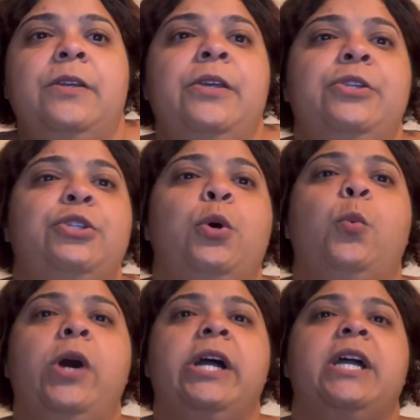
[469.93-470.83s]
So
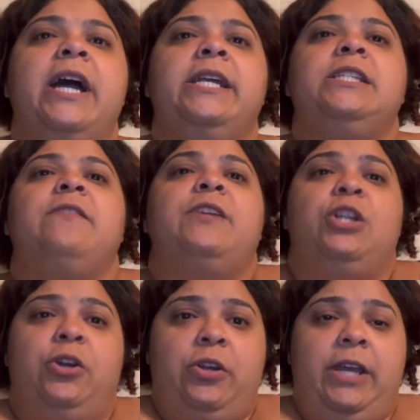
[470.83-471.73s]
what kind of
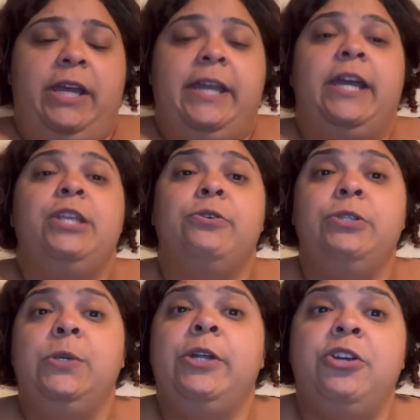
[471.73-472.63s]
learning can you
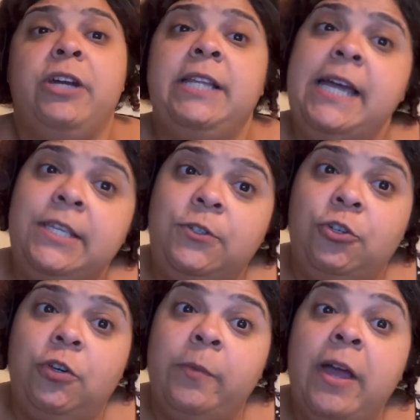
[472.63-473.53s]
do in your
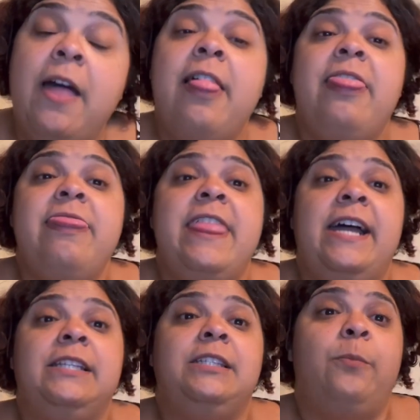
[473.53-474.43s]
classroom
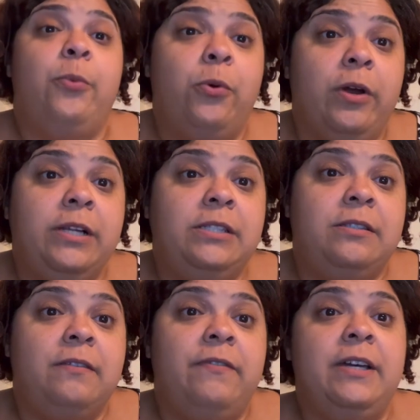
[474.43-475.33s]
that supports
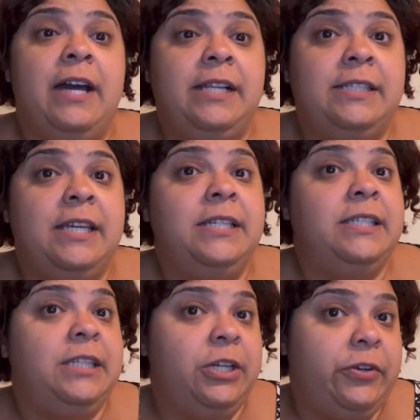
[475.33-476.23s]
Vygotsky's
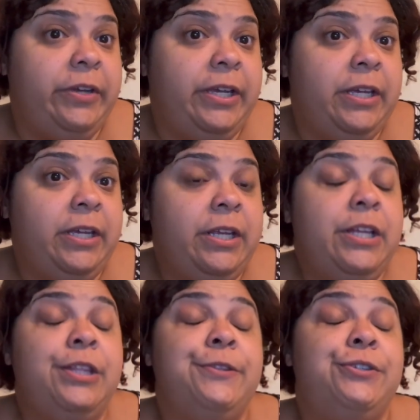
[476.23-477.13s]
theory?
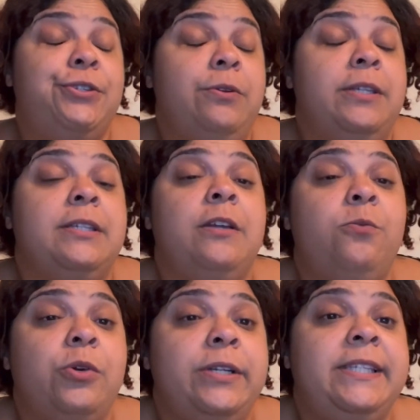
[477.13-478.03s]
The students can
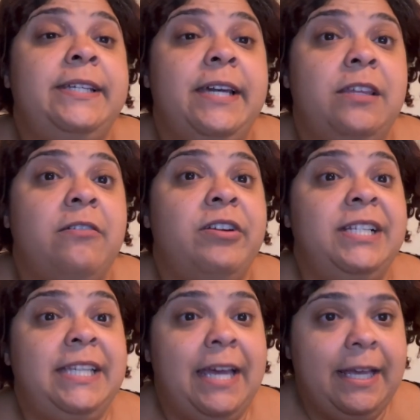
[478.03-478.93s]
work together on a
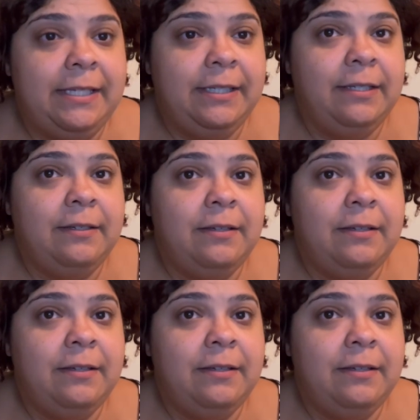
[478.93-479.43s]
task.